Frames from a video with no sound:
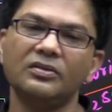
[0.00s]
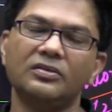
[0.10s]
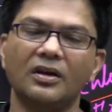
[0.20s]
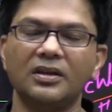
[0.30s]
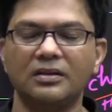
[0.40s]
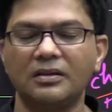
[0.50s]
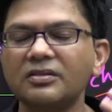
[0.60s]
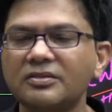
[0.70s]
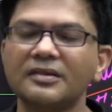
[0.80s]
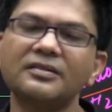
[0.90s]
So
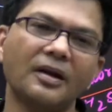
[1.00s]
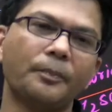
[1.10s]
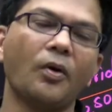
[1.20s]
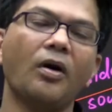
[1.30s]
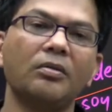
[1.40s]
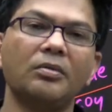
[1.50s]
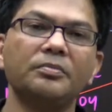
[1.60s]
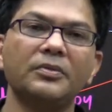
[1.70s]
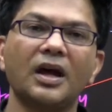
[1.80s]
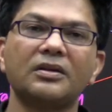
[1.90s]
this is the
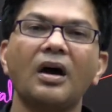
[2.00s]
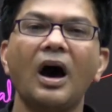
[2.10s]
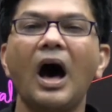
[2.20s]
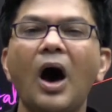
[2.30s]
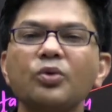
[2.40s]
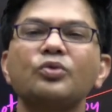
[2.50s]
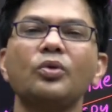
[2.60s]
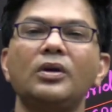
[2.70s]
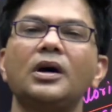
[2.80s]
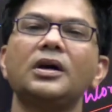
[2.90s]
problem, that how to
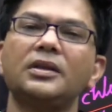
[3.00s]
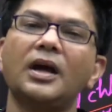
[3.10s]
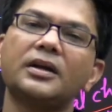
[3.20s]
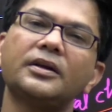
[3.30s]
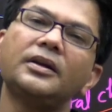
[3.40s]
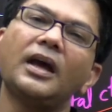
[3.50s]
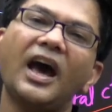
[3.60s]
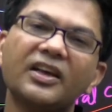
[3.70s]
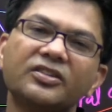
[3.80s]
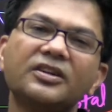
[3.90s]
learn that in
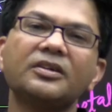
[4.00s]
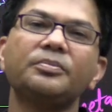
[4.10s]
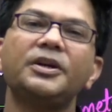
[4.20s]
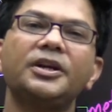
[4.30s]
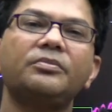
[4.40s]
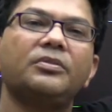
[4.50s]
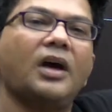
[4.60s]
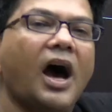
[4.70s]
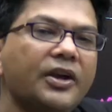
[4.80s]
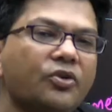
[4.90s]
acidic medium,
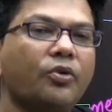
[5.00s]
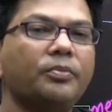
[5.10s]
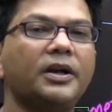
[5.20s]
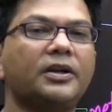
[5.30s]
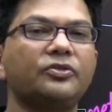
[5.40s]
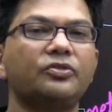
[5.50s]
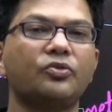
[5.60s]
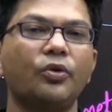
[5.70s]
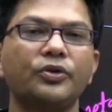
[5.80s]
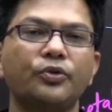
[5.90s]
dichromate is
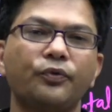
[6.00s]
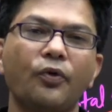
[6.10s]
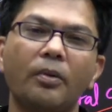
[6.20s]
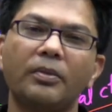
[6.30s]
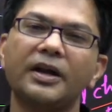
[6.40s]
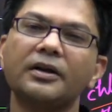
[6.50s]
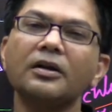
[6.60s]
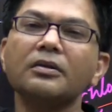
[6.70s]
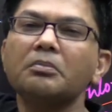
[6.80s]
going to form and